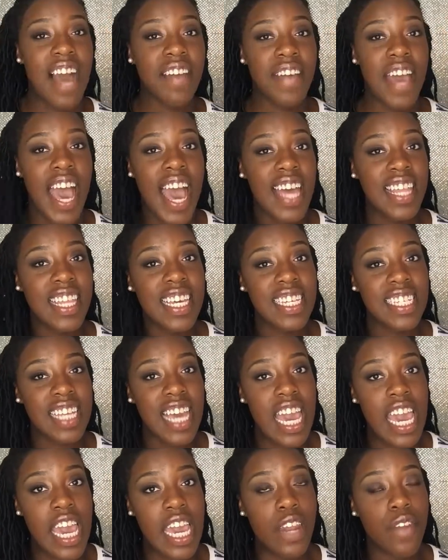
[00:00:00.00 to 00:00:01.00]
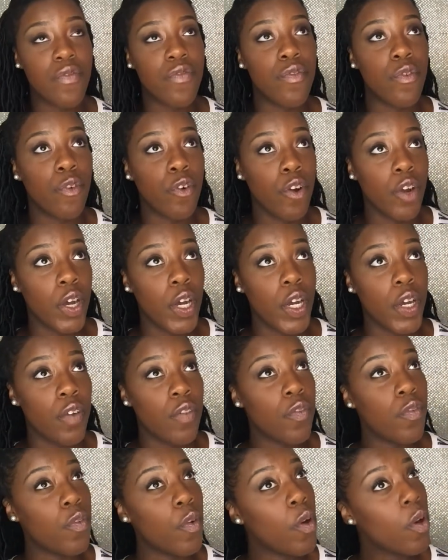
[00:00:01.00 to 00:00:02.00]
I've had these in for
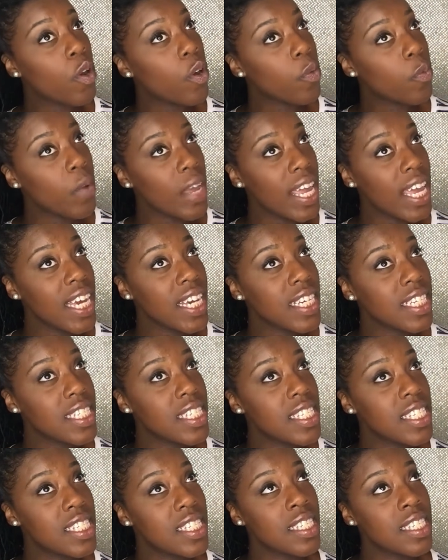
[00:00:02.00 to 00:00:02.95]
four weeks.